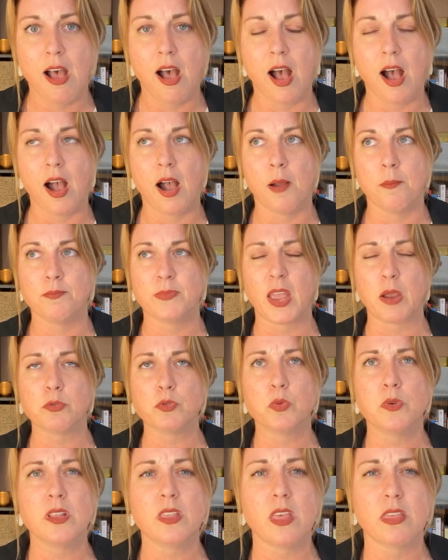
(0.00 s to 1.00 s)
That
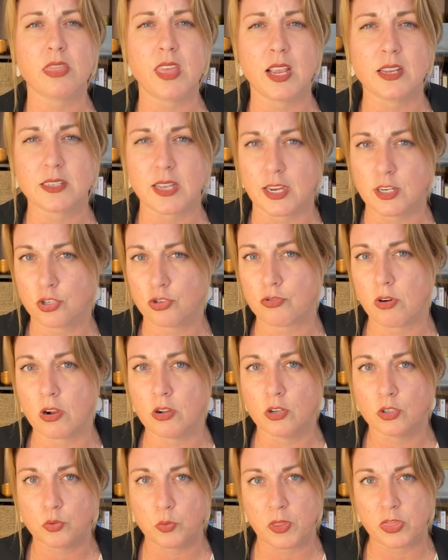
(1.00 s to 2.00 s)
was one of the things I
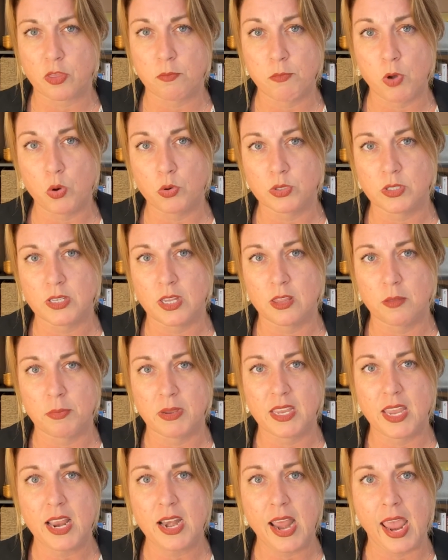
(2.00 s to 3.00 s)
struggled with the most in the
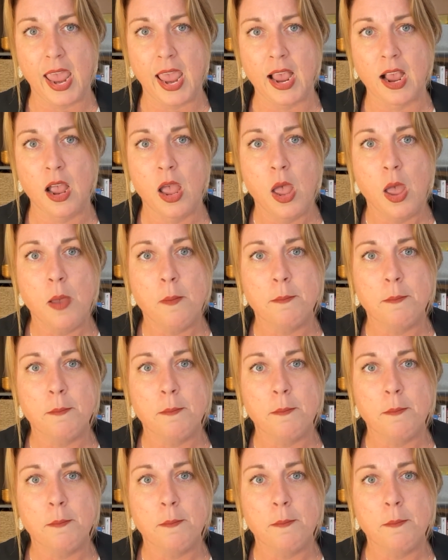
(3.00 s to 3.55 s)
beginning